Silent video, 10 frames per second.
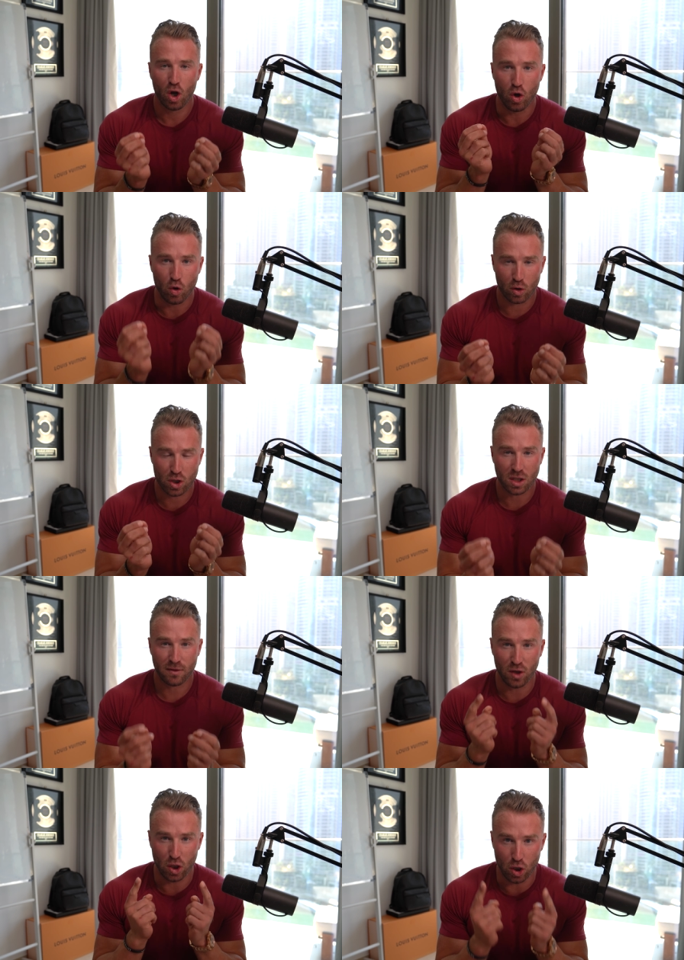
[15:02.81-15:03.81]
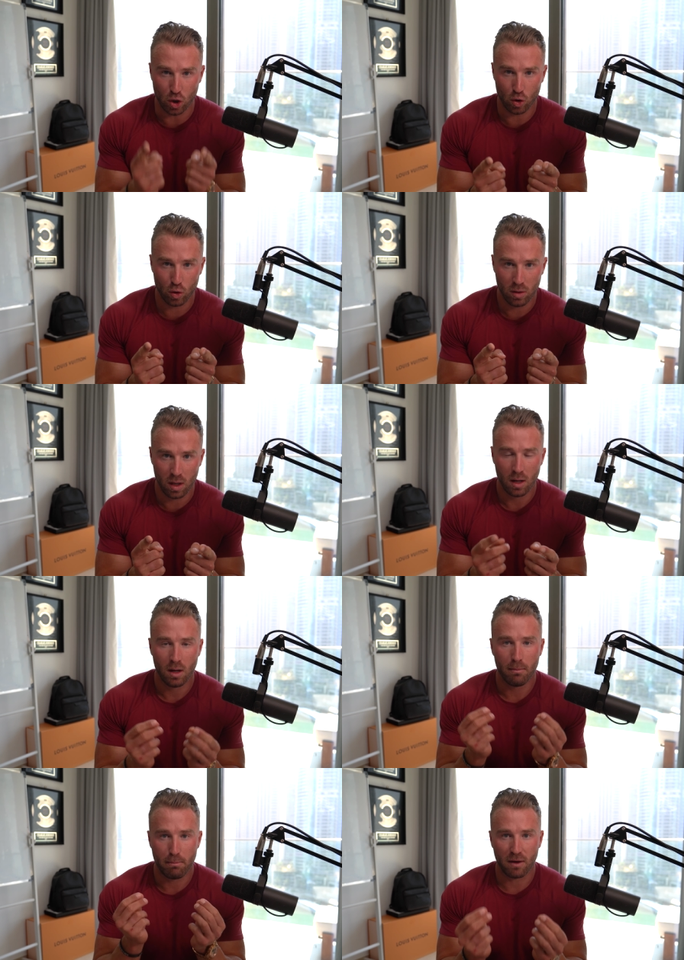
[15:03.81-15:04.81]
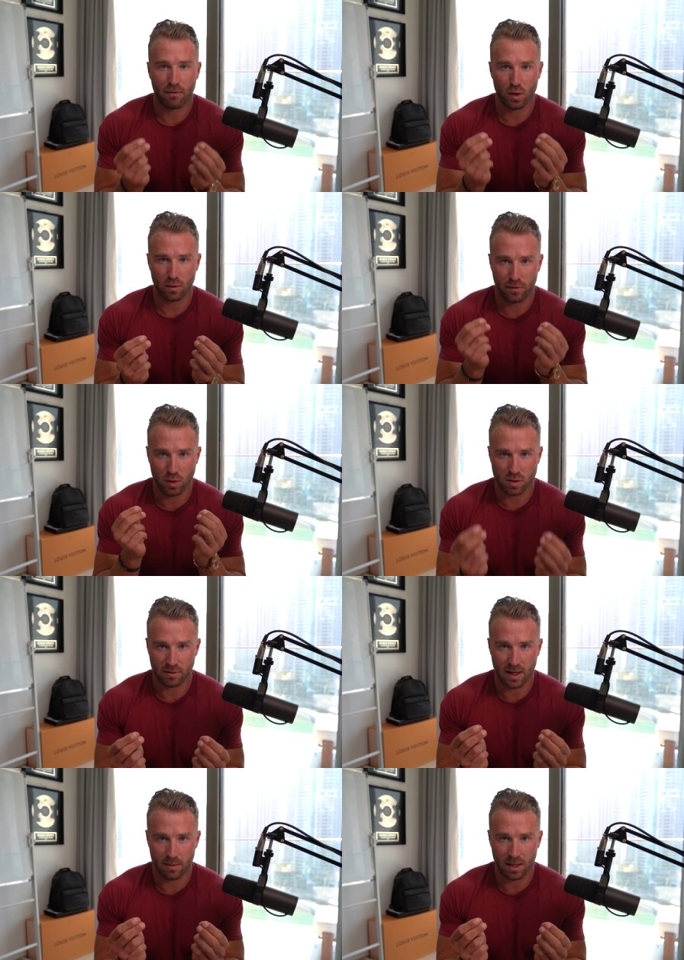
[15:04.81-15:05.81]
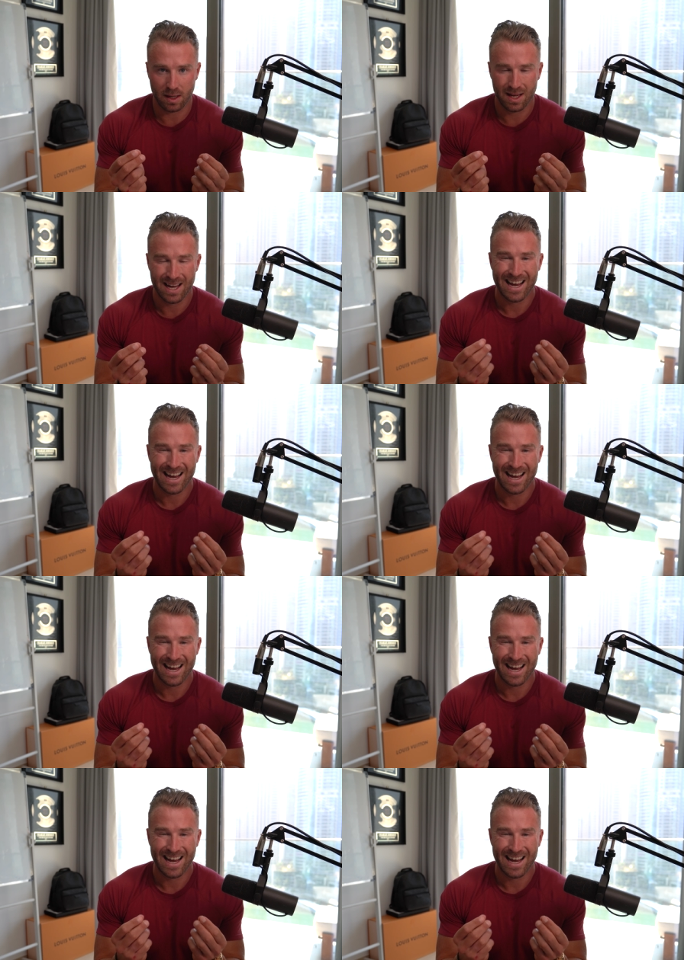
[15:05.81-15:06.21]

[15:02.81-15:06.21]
not just for you, but for your future family.